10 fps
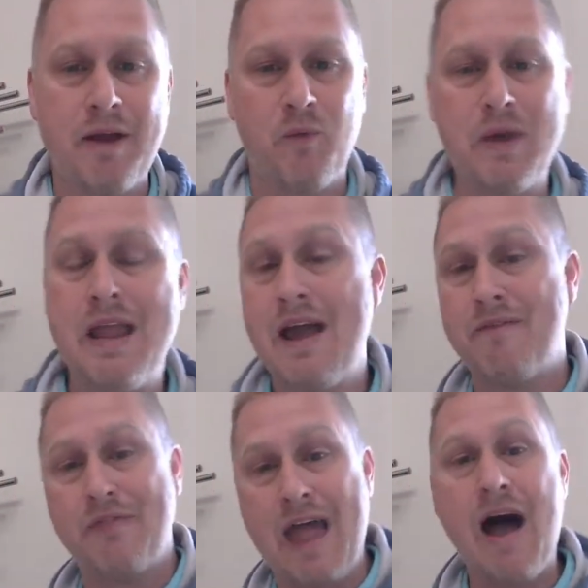And we
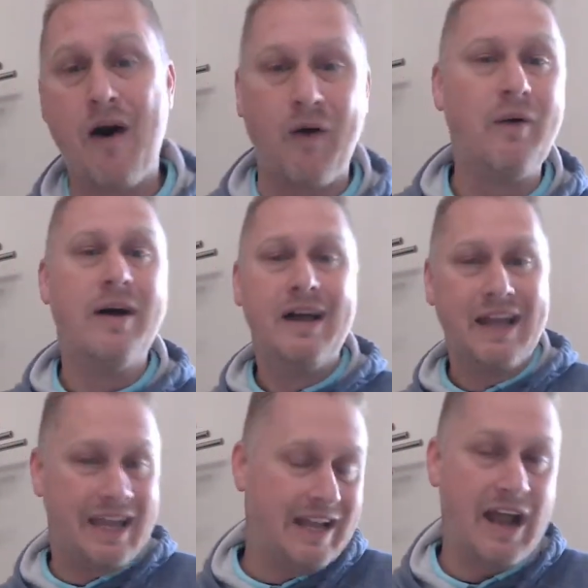have now,
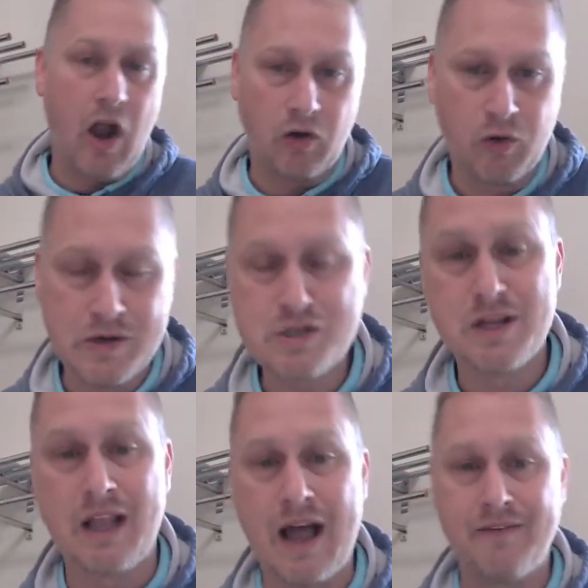in our
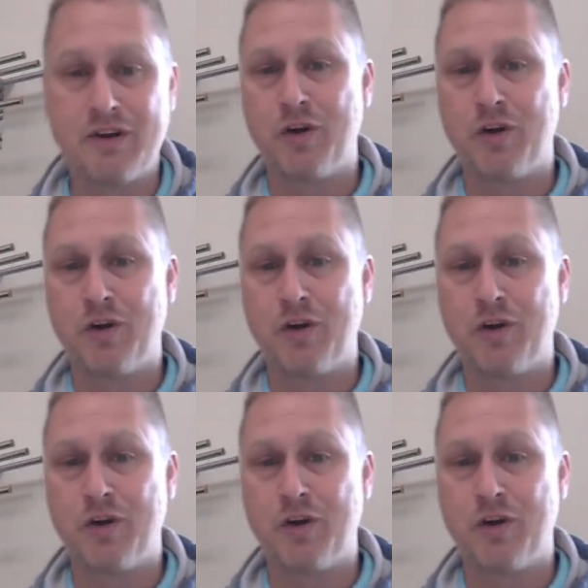Christian life,